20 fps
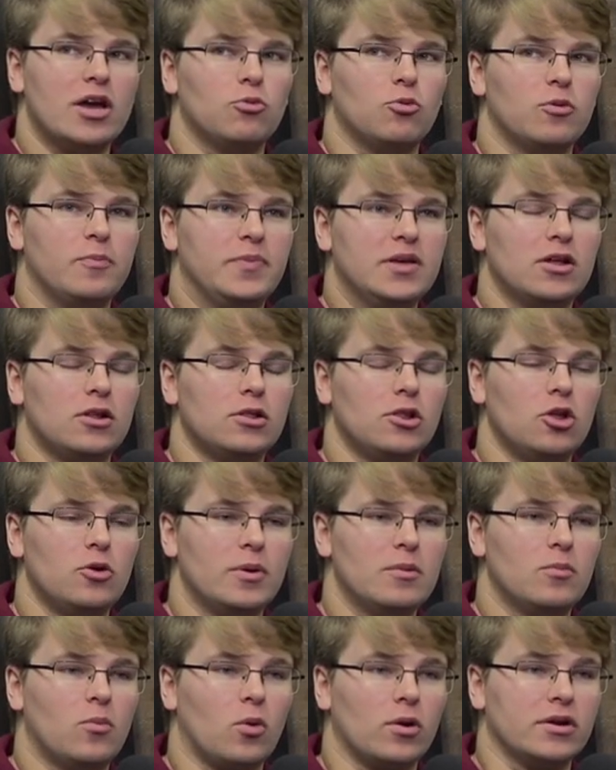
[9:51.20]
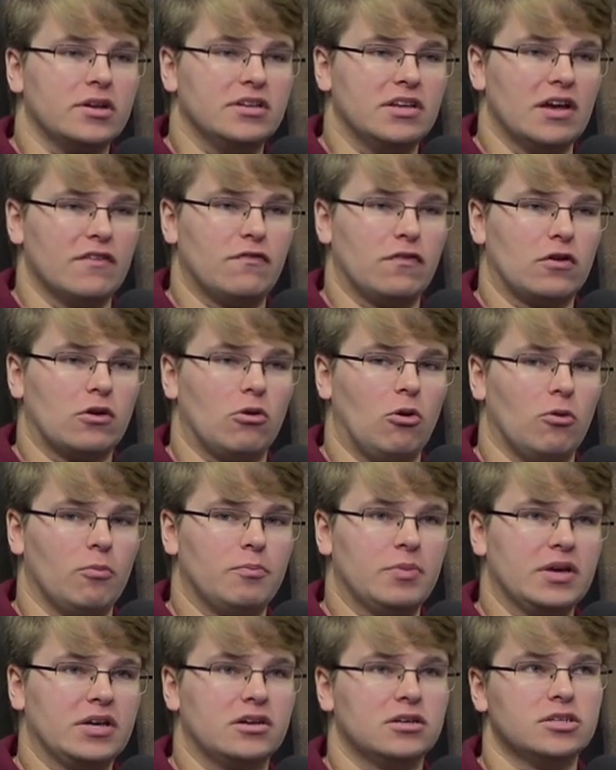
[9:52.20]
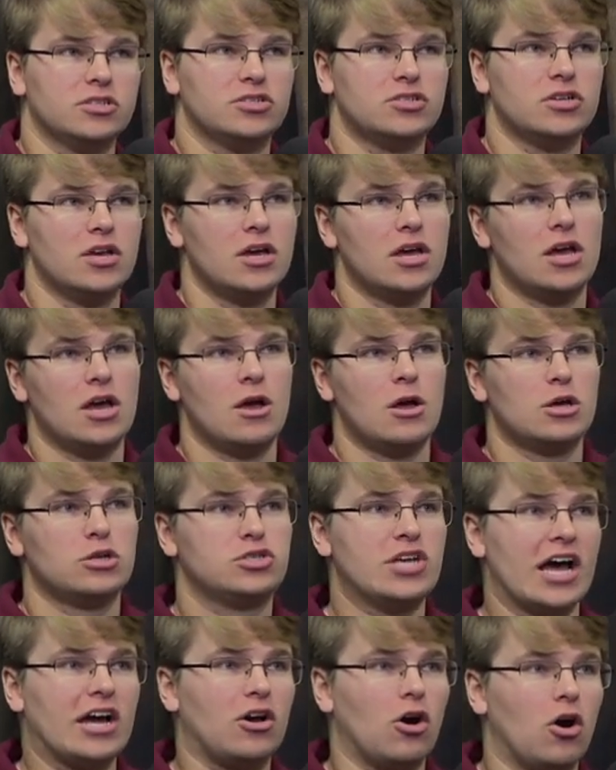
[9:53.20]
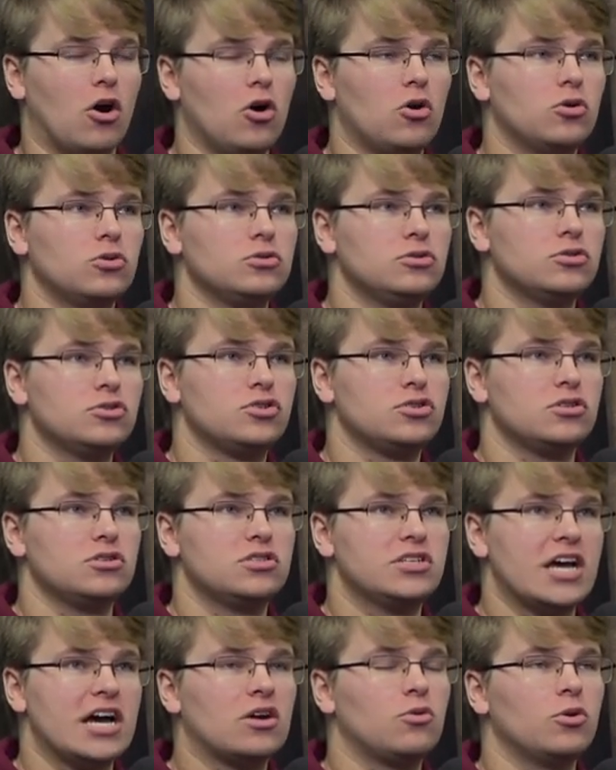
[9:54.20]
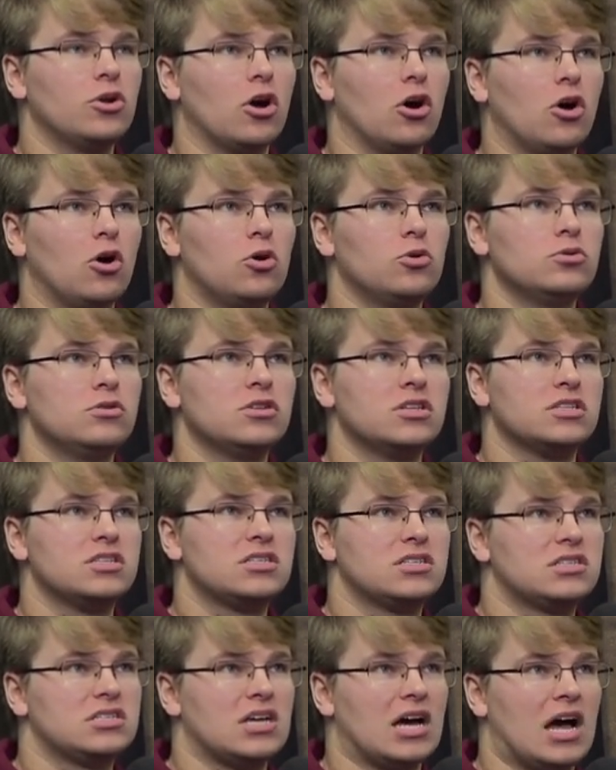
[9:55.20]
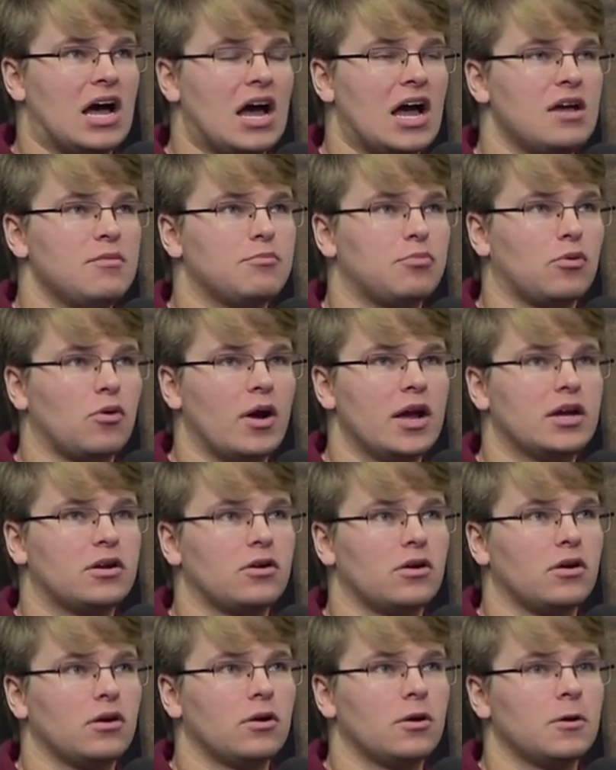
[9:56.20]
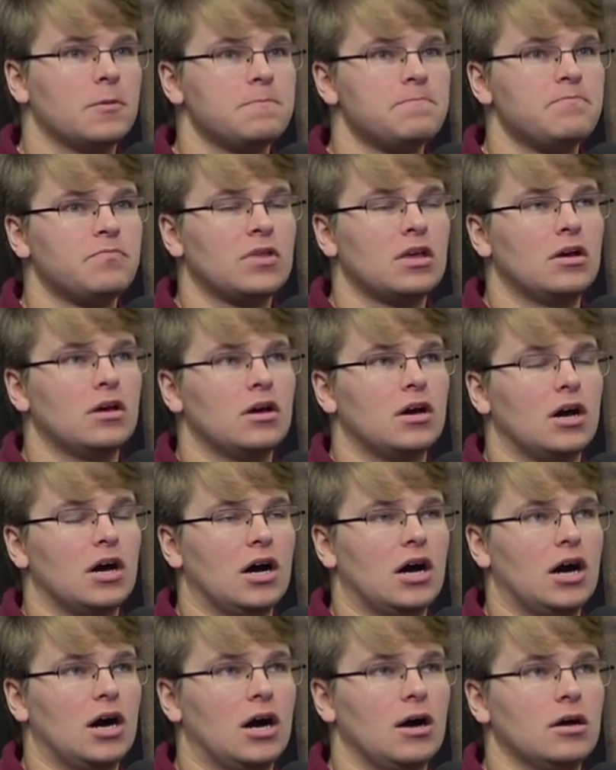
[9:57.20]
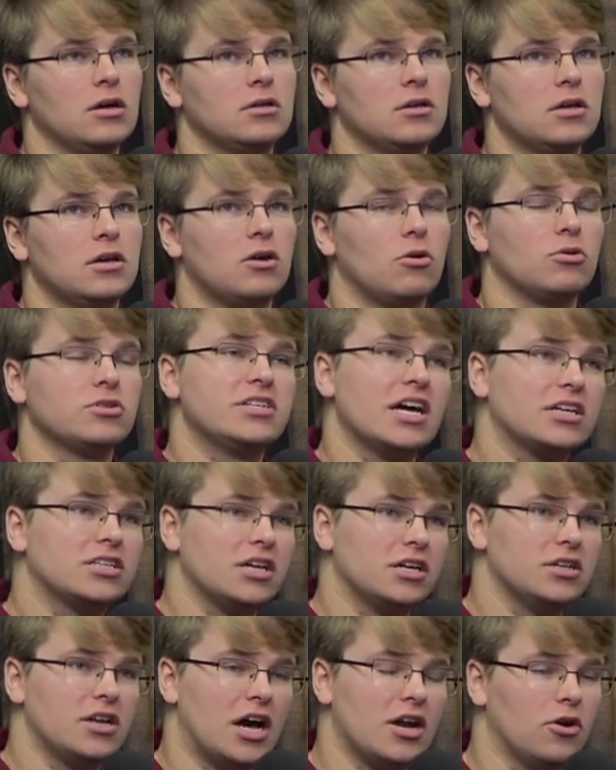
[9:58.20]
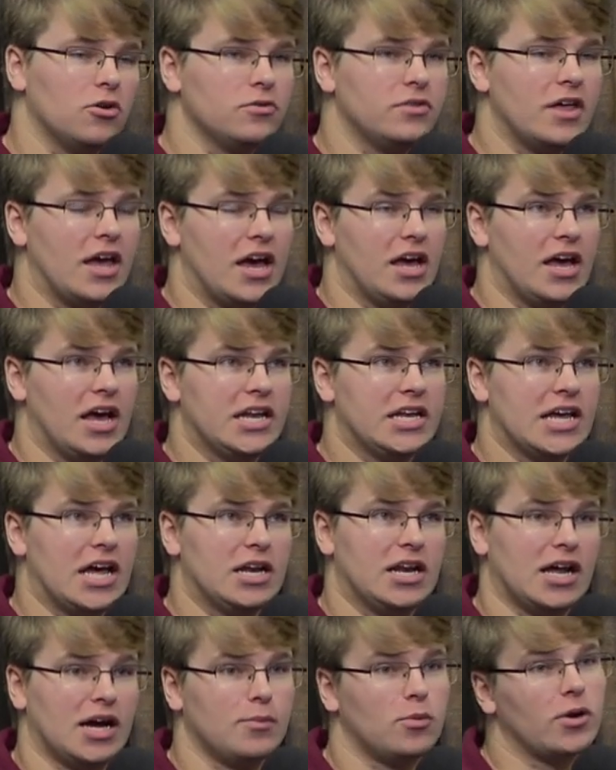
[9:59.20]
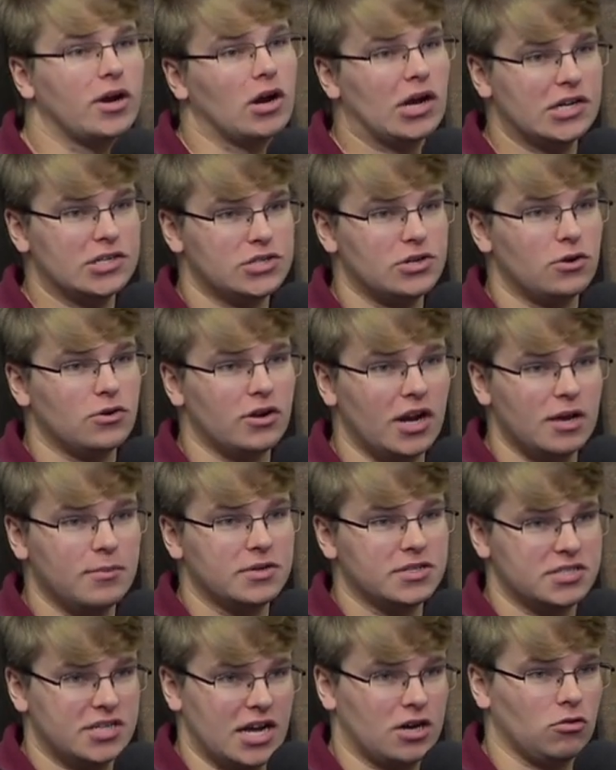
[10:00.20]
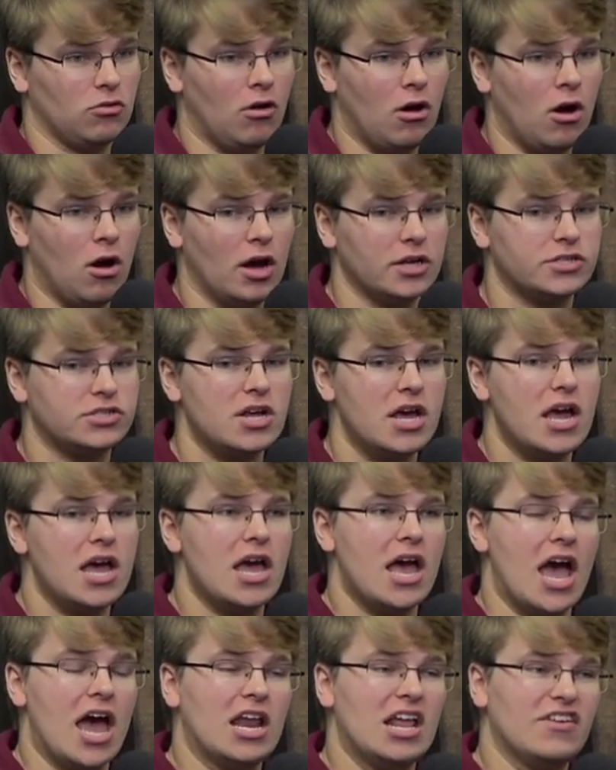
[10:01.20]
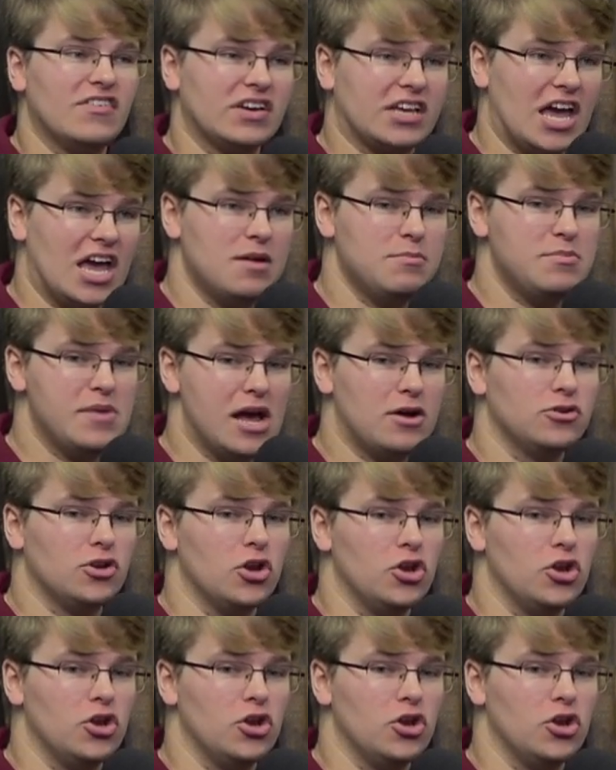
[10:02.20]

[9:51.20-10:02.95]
would be a little bit more difficult because Tech owns, Tech would own the tiebreaker uh, Well, Tech does not own the head-to-head tiebreaker against Notre Dame because mm-hmm. Tech lost. And if it came down to